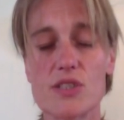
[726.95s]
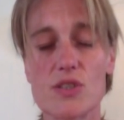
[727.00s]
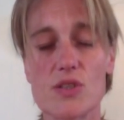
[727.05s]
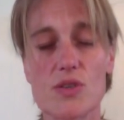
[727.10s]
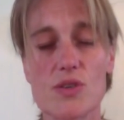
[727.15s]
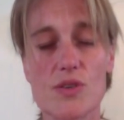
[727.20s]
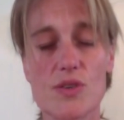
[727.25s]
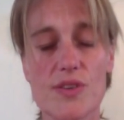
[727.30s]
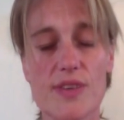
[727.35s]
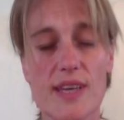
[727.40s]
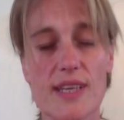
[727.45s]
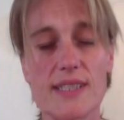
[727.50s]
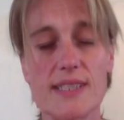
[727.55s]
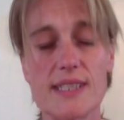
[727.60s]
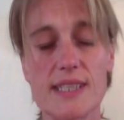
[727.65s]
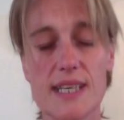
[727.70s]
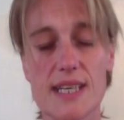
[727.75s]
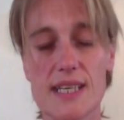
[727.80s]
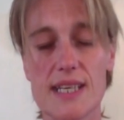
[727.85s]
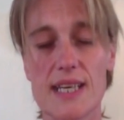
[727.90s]
your
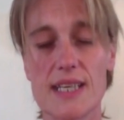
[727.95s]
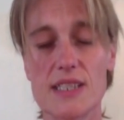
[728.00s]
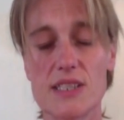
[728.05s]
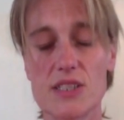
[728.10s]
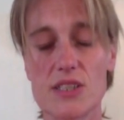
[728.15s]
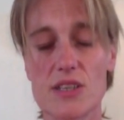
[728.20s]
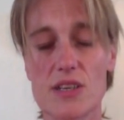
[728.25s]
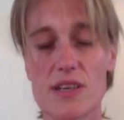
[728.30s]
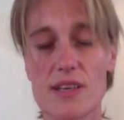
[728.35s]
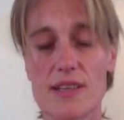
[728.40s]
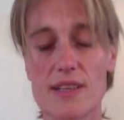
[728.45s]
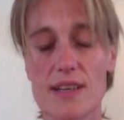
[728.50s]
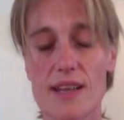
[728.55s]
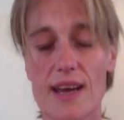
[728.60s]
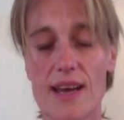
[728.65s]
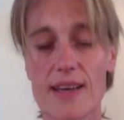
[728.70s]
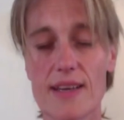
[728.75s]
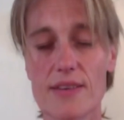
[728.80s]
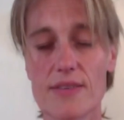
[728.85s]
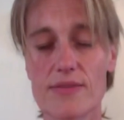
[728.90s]
authentic nature in
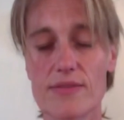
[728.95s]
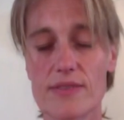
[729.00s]
life,